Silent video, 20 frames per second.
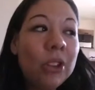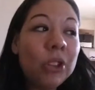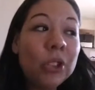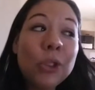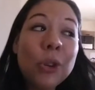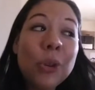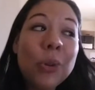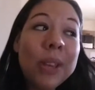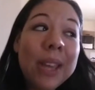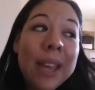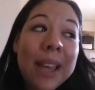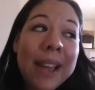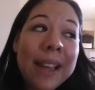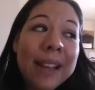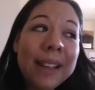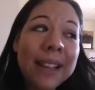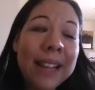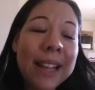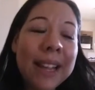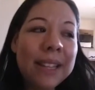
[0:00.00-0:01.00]
so yeah,
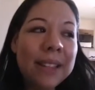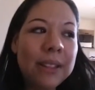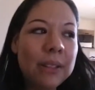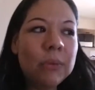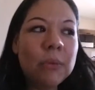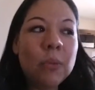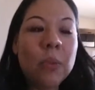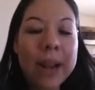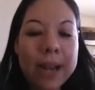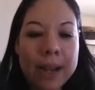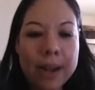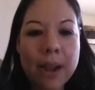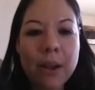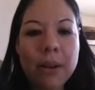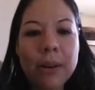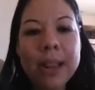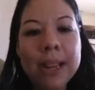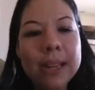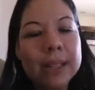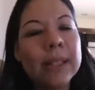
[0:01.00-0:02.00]
and right
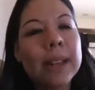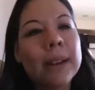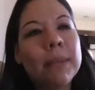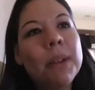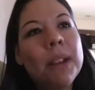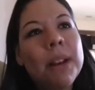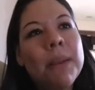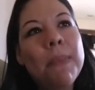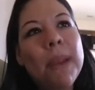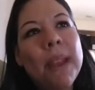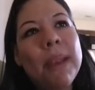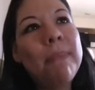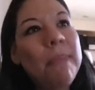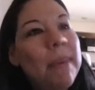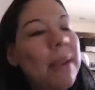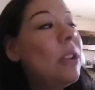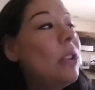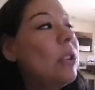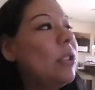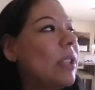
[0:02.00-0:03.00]
now, like I said, I'm gonna pay
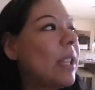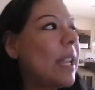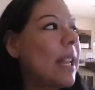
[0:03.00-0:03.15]
bills,